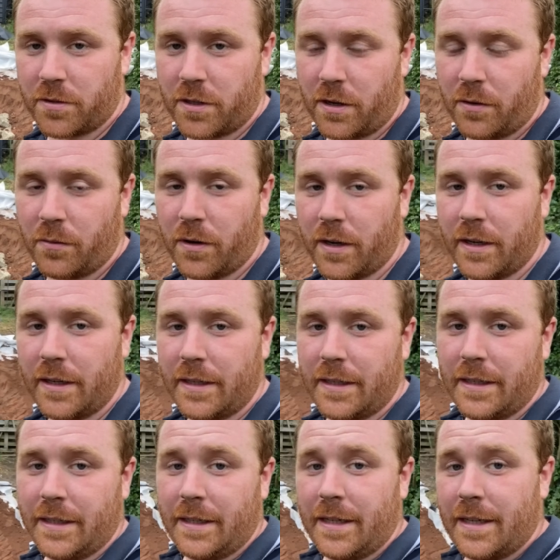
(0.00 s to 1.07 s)
So
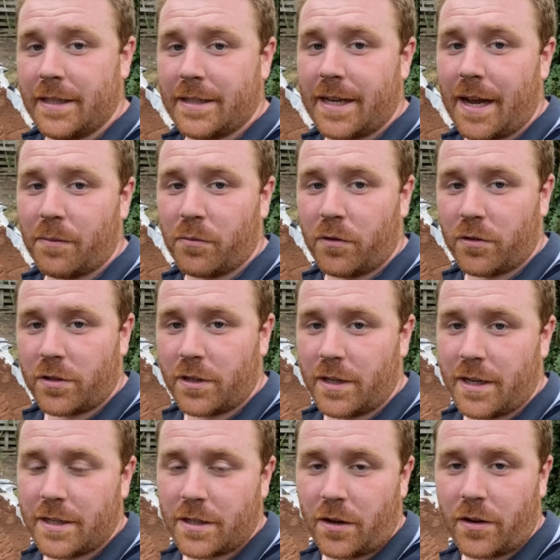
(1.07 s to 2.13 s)
tap water
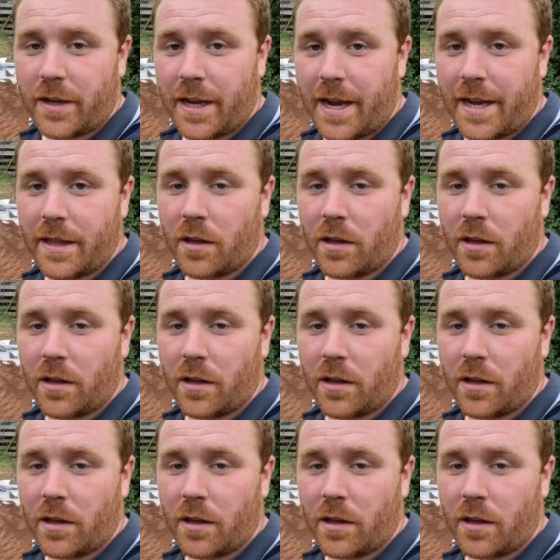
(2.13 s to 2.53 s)
is okay,